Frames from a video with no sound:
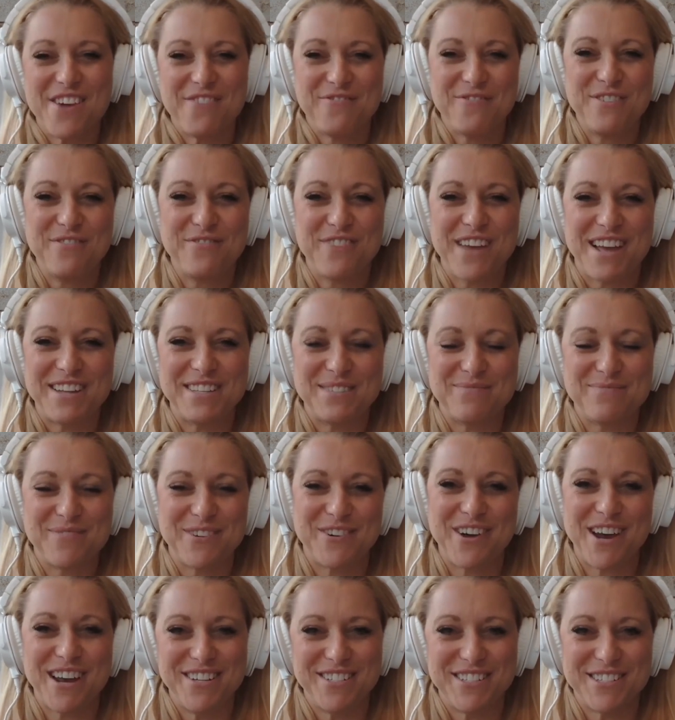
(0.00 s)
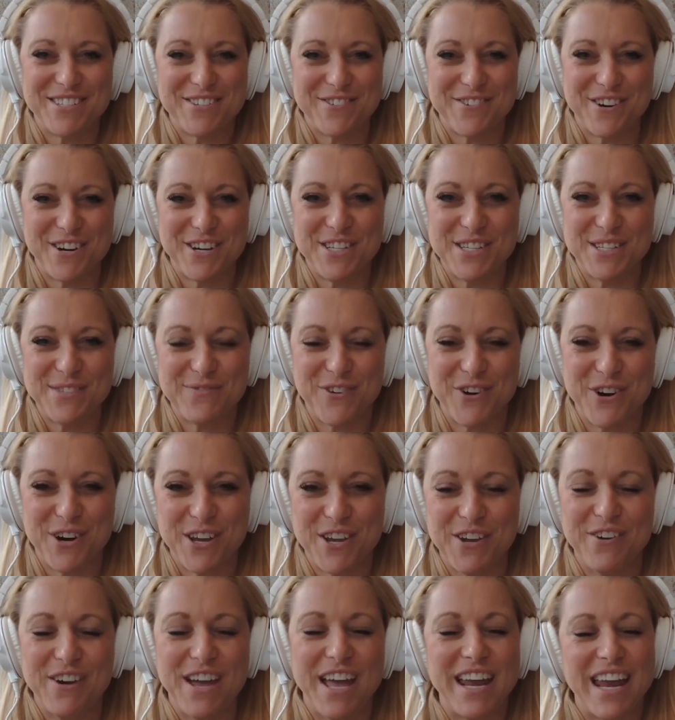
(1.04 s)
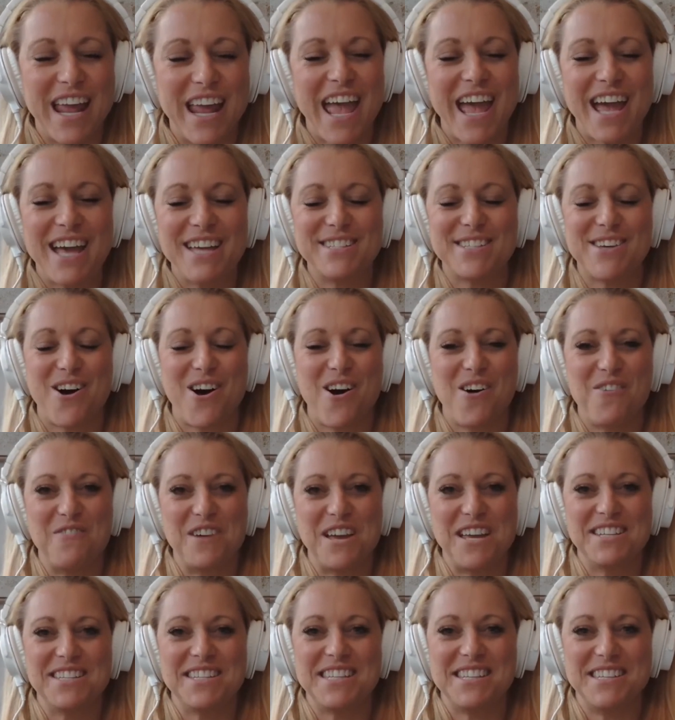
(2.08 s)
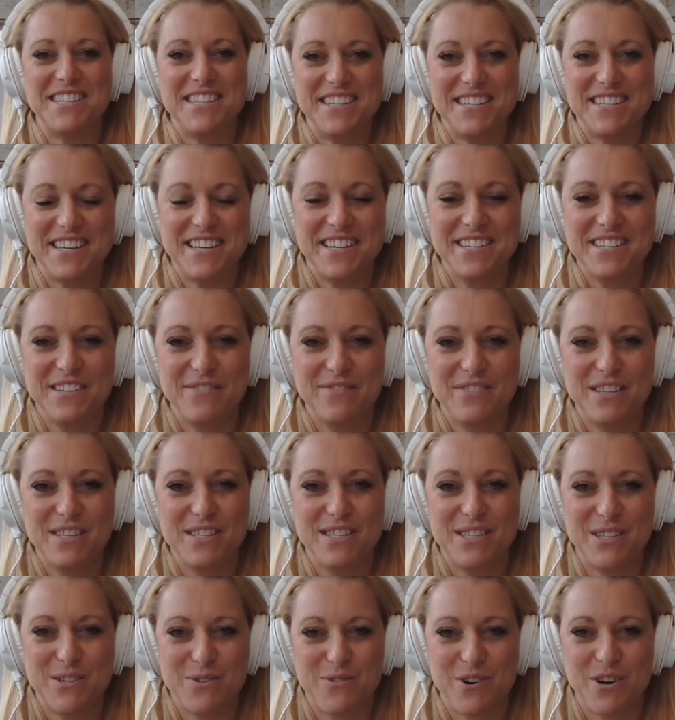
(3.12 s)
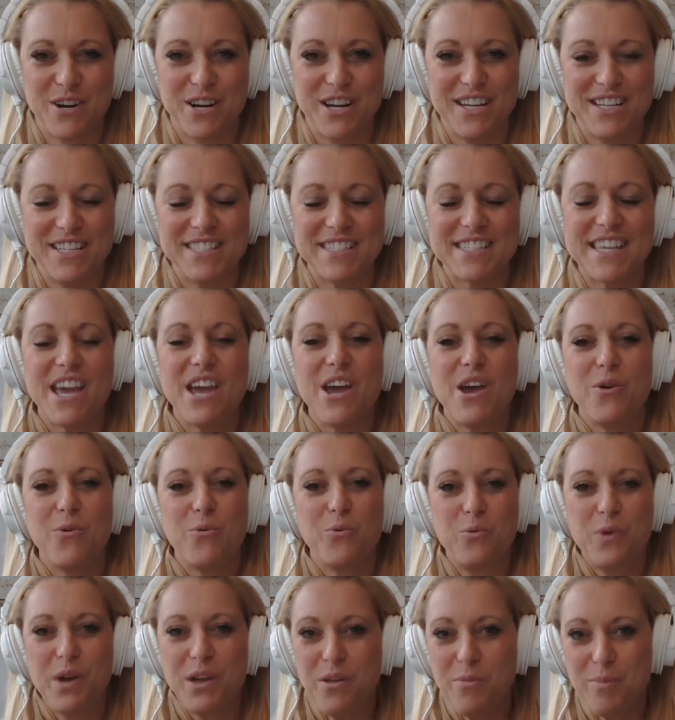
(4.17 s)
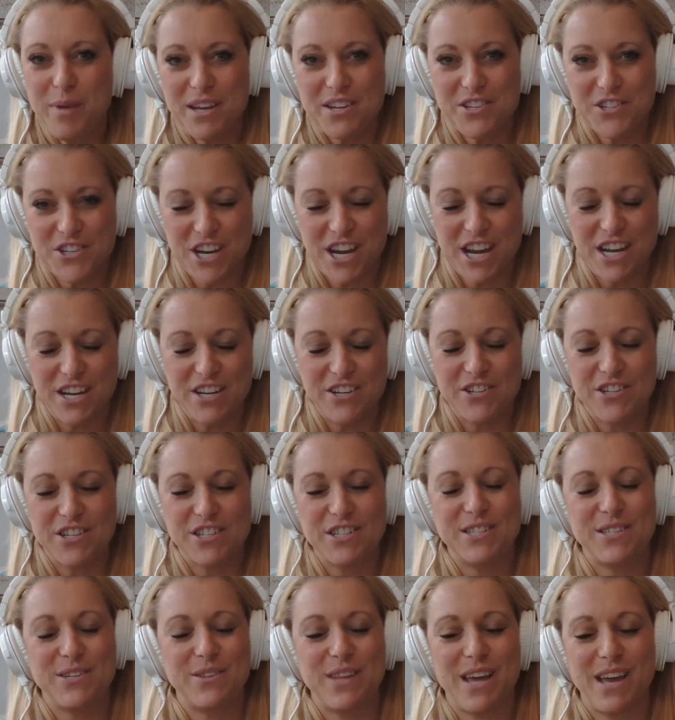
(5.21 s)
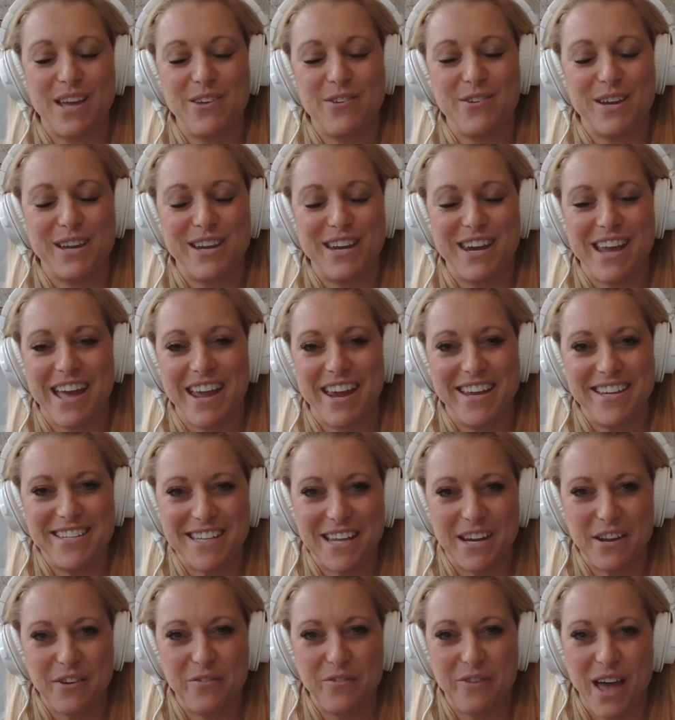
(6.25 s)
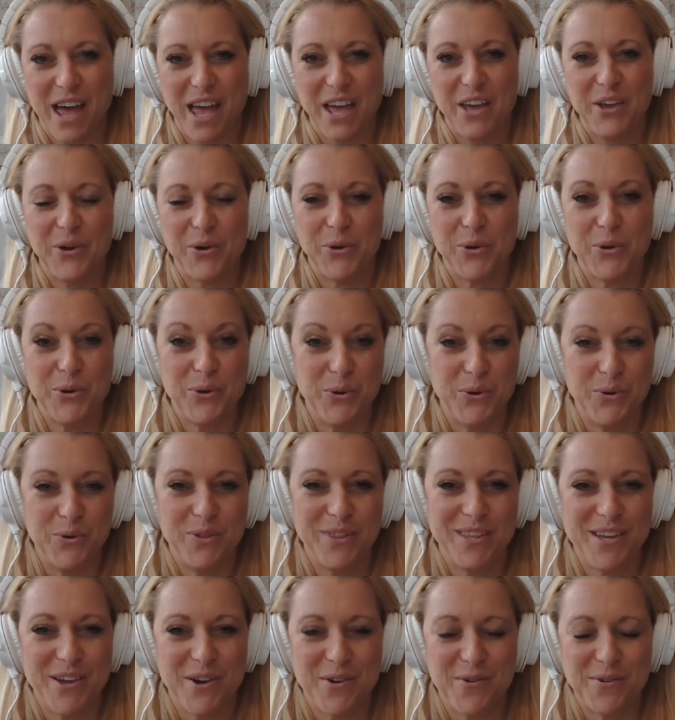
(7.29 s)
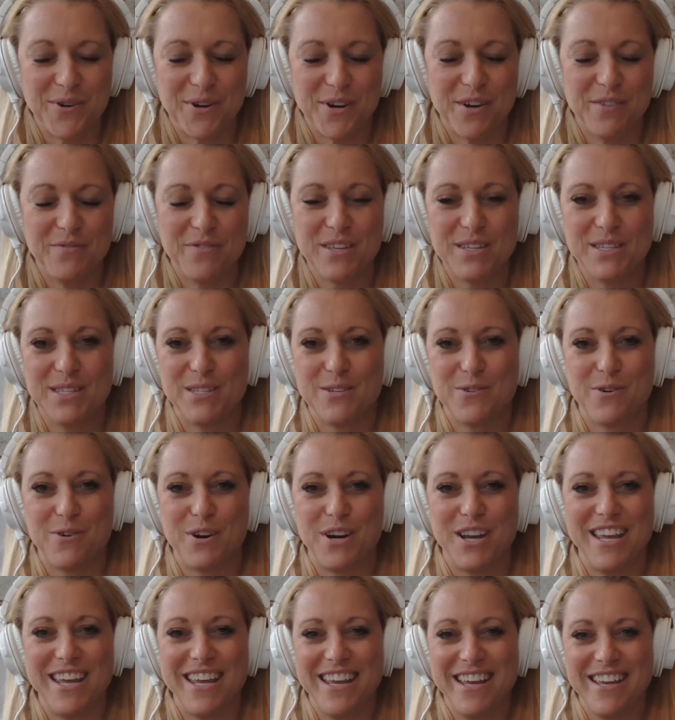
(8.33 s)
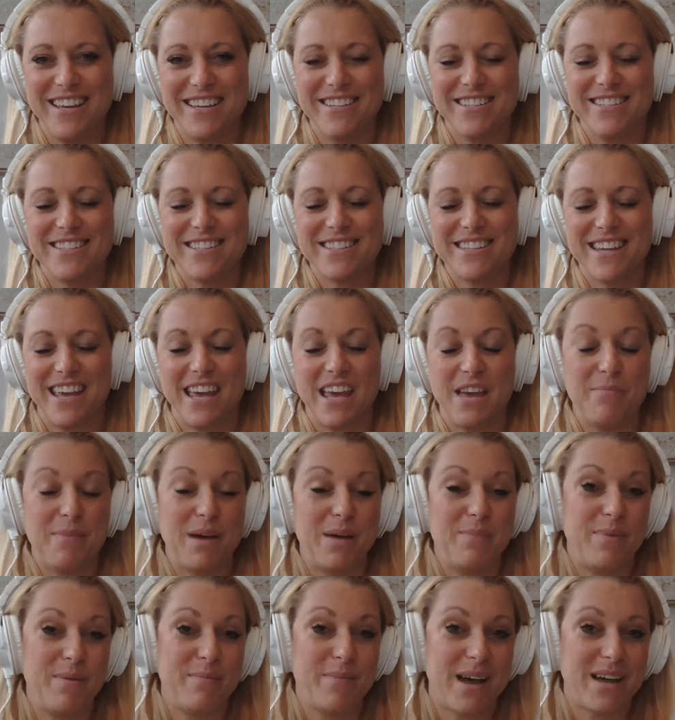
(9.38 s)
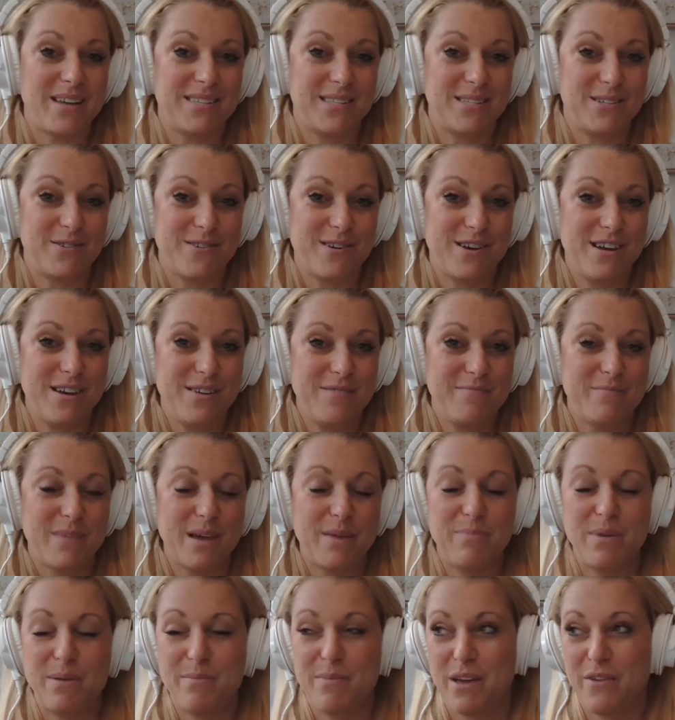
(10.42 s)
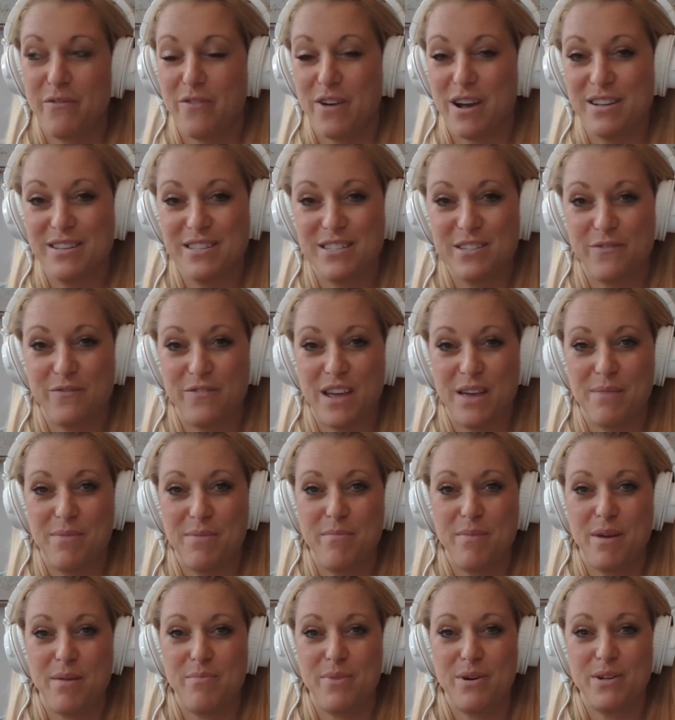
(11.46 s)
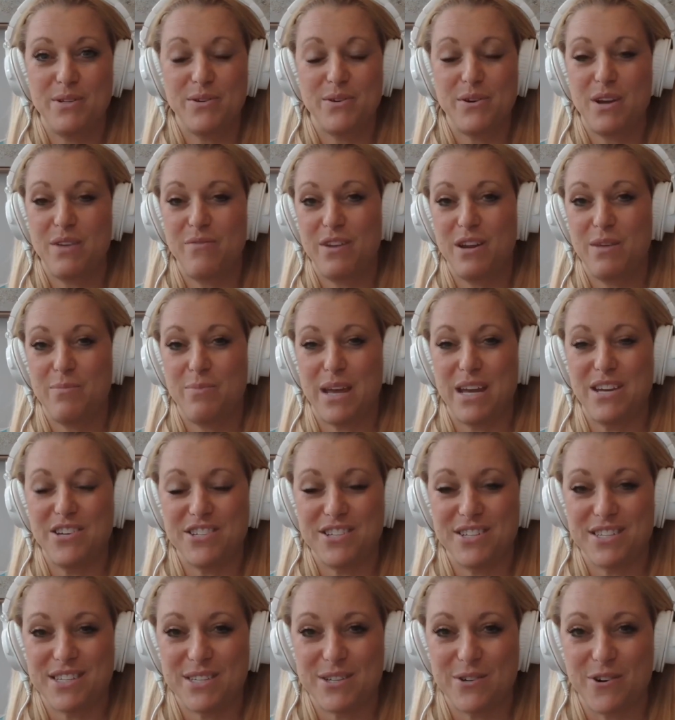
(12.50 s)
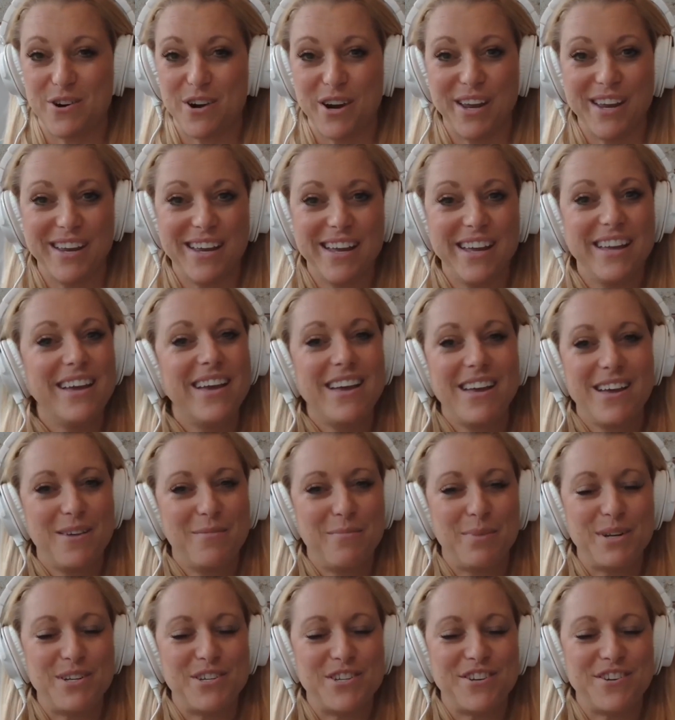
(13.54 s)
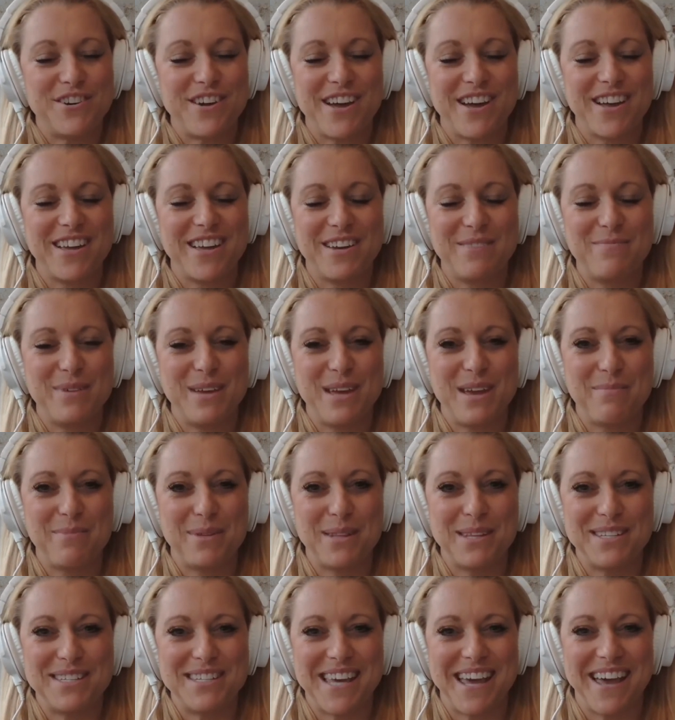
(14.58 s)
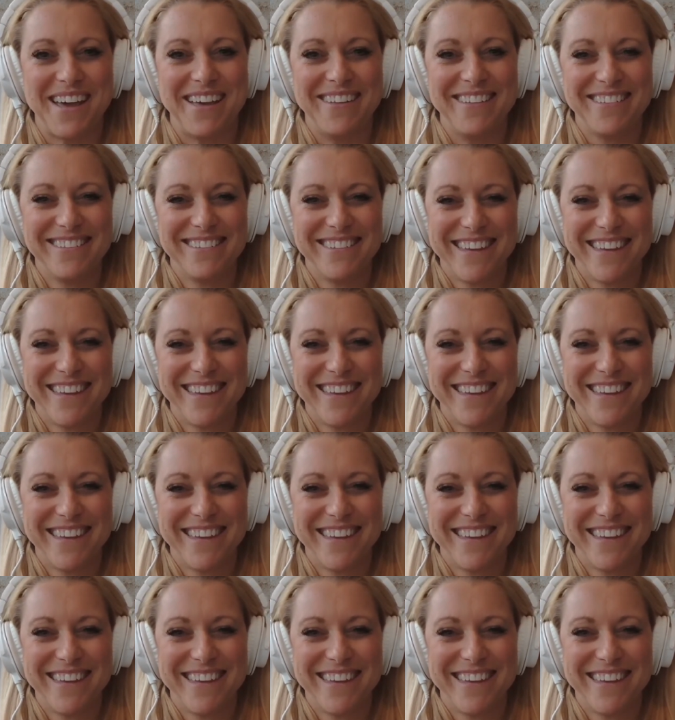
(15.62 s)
We've got some great stories for you, and as always, the details of the stories will be changed so that you cannot identify who the owner of the story is. It might be my story, might be my friends or family members, or even a patient's story, but you're not going to be able to tell.